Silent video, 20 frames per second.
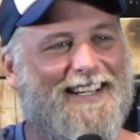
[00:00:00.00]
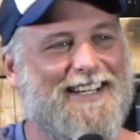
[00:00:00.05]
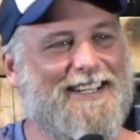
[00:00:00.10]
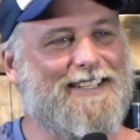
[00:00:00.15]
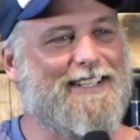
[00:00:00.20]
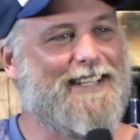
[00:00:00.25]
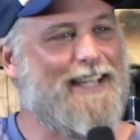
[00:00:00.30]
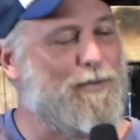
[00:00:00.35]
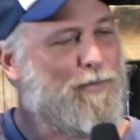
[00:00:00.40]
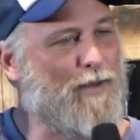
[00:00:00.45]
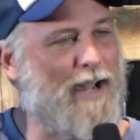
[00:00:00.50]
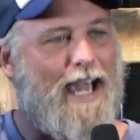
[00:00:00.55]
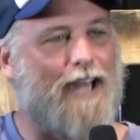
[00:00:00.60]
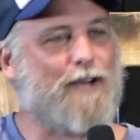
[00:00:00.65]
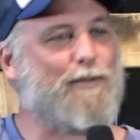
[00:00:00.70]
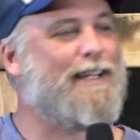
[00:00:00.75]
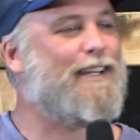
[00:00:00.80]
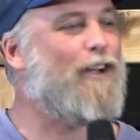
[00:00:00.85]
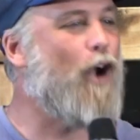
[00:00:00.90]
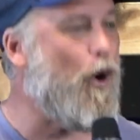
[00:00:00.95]
So, again, well, how
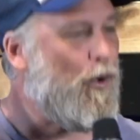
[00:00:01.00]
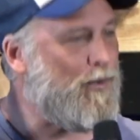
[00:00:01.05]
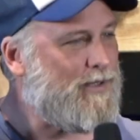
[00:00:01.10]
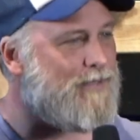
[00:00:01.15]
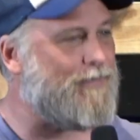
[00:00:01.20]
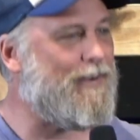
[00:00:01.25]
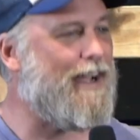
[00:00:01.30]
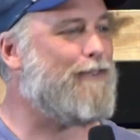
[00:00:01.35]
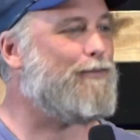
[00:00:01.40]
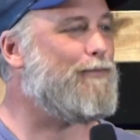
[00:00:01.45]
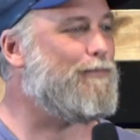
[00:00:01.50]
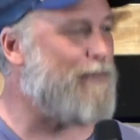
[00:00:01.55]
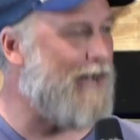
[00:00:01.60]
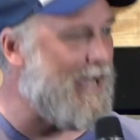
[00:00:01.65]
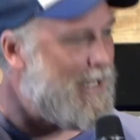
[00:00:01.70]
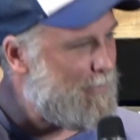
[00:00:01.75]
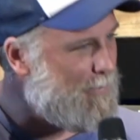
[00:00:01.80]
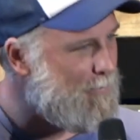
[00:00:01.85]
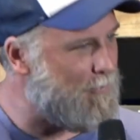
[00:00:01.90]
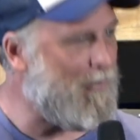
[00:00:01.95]
do we cultivate,
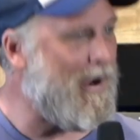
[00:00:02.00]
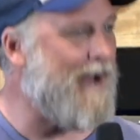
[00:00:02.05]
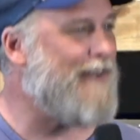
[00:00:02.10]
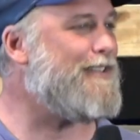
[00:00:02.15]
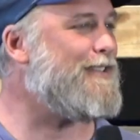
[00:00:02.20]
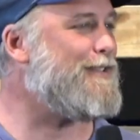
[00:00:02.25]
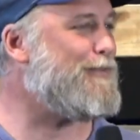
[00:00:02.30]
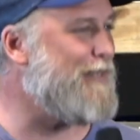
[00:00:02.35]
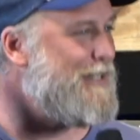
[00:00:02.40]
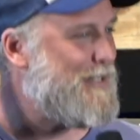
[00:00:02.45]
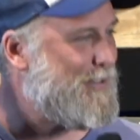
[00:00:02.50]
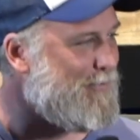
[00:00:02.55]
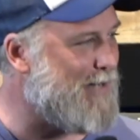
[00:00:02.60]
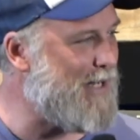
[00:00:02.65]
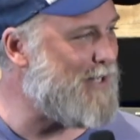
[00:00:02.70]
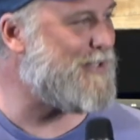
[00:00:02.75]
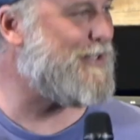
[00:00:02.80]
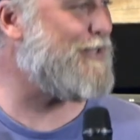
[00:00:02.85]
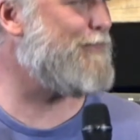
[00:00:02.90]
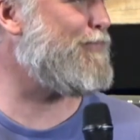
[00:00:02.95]
how do we practice
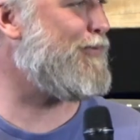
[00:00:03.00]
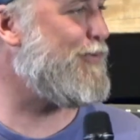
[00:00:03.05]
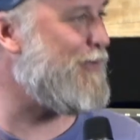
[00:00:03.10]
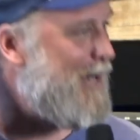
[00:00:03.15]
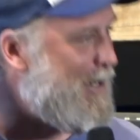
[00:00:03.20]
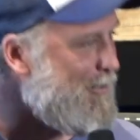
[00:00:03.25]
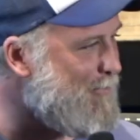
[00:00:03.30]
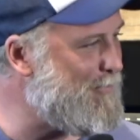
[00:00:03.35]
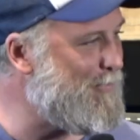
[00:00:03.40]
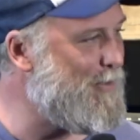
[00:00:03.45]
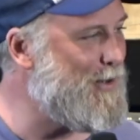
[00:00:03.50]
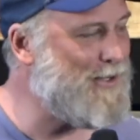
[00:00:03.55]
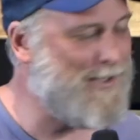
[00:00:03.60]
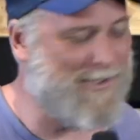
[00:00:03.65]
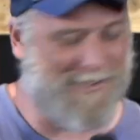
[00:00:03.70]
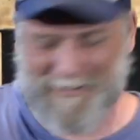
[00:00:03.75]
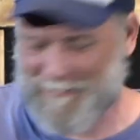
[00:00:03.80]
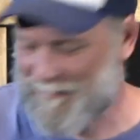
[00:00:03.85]
resurrection? Prayer and worship